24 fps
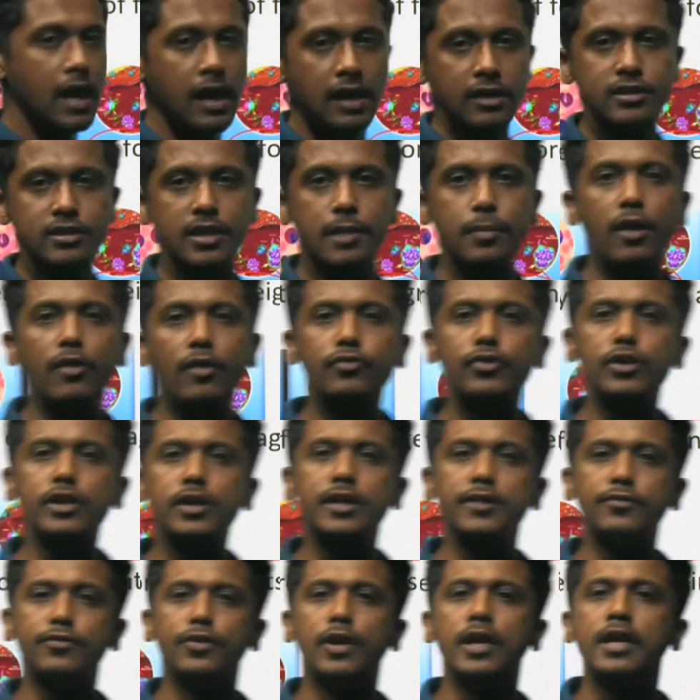some of the
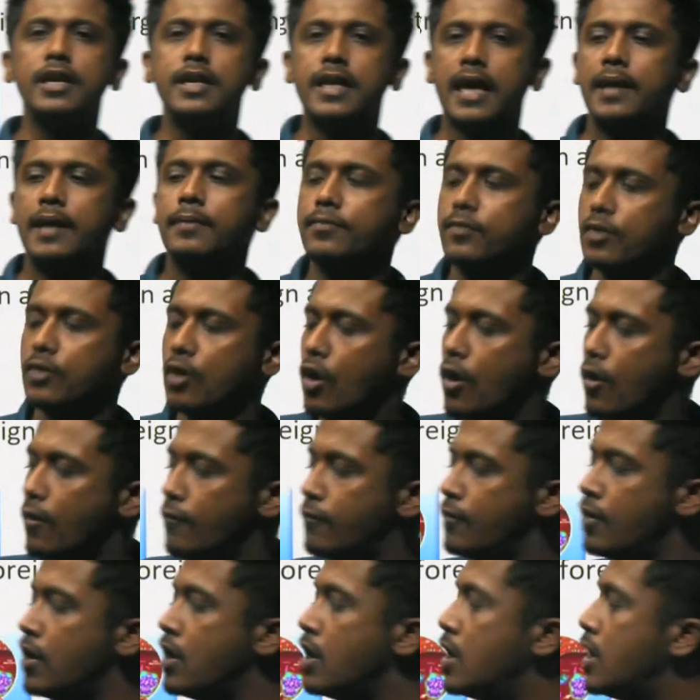different types of
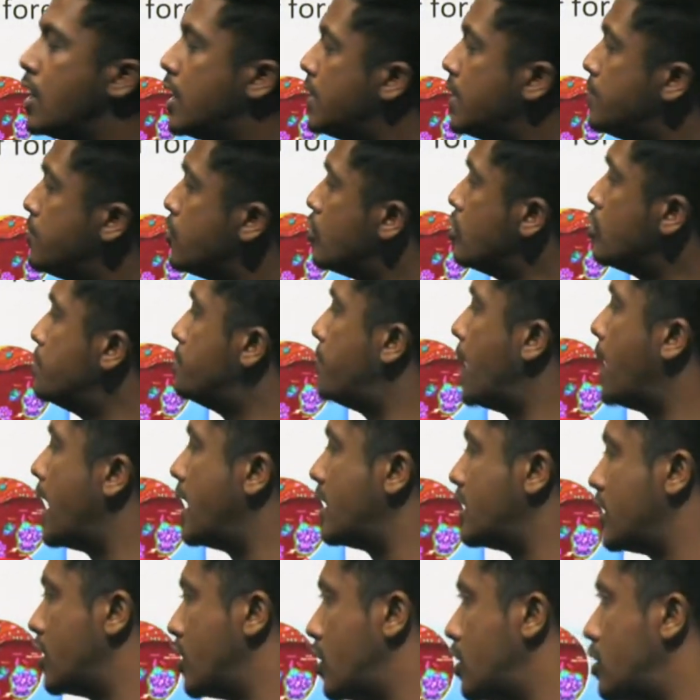immune
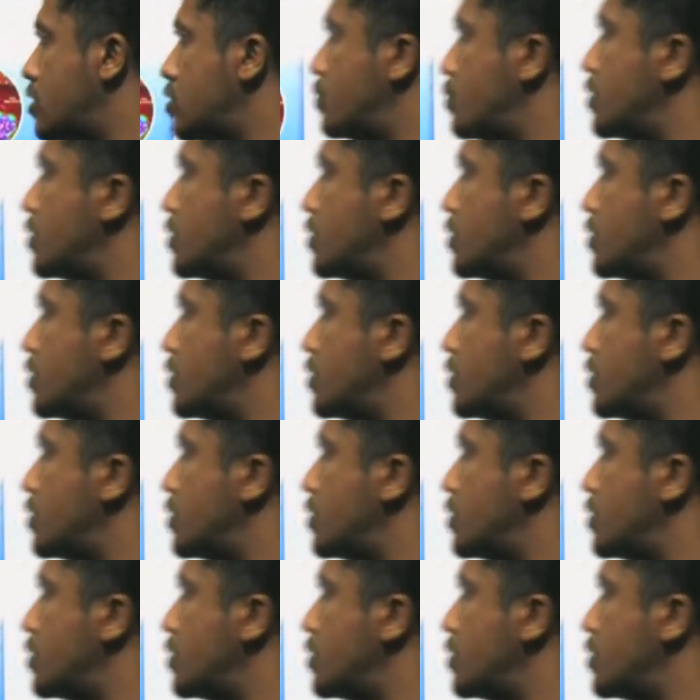barriers with